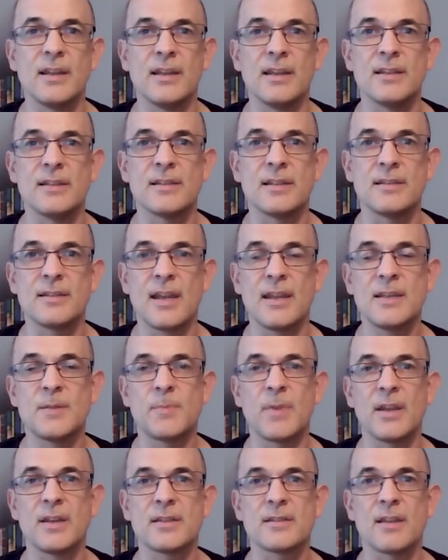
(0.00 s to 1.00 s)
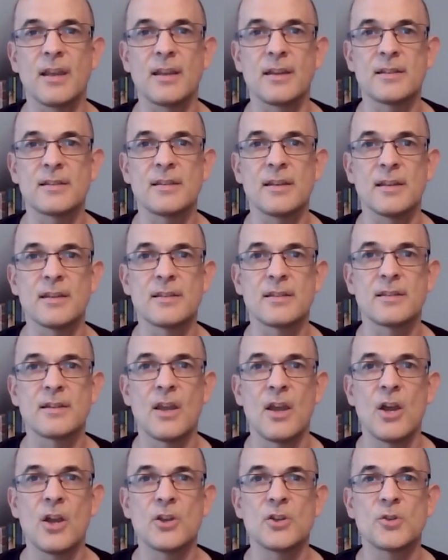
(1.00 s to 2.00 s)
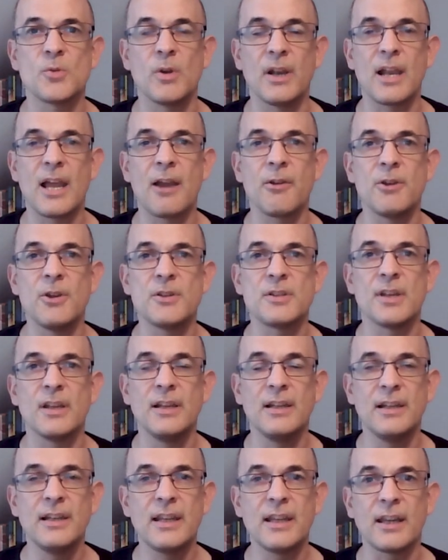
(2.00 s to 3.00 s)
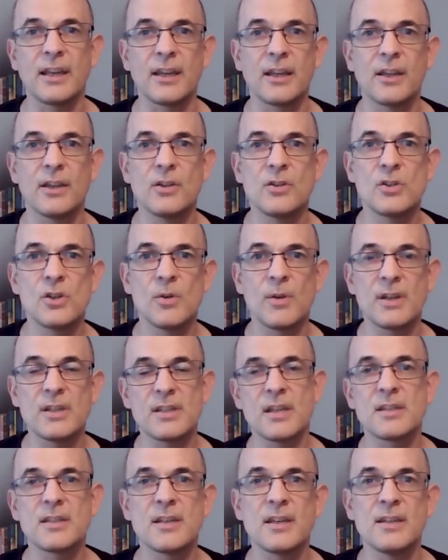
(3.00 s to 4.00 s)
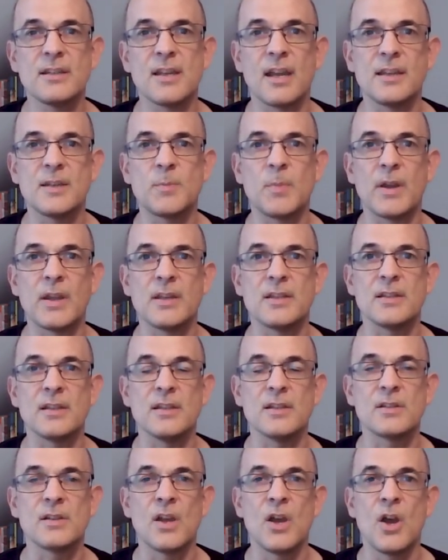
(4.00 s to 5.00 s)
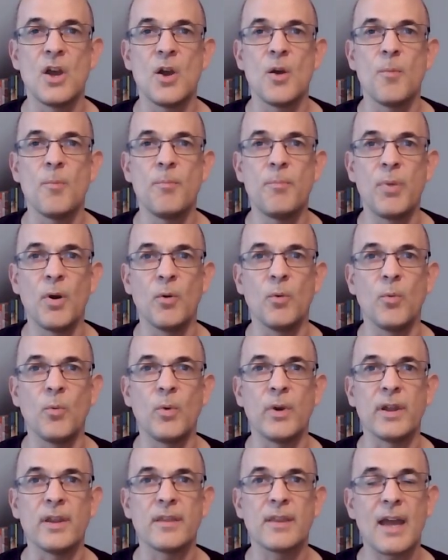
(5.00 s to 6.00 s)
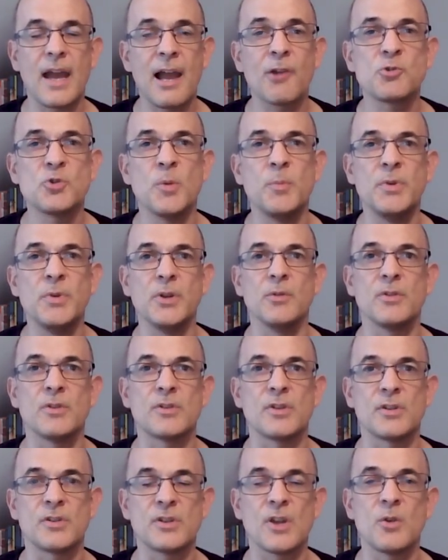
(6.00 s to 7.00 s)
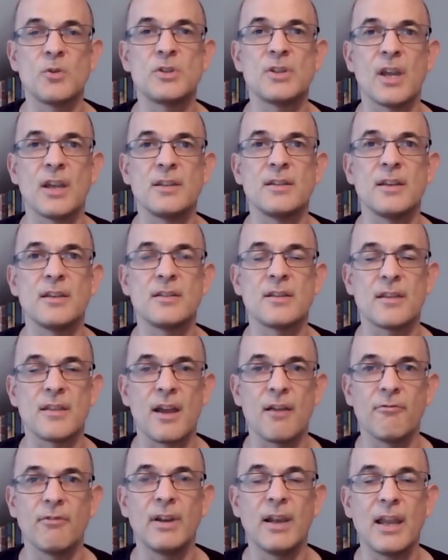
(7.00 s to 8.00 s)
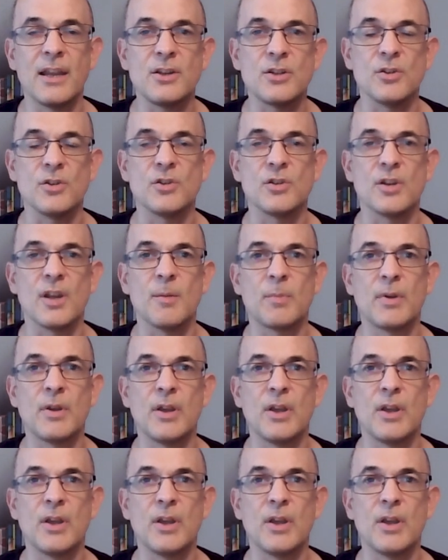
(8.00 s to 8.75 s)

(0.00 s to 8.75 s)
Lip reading: is a database that exists to allow you to link to existing databases, but with attributes associated to that relationship.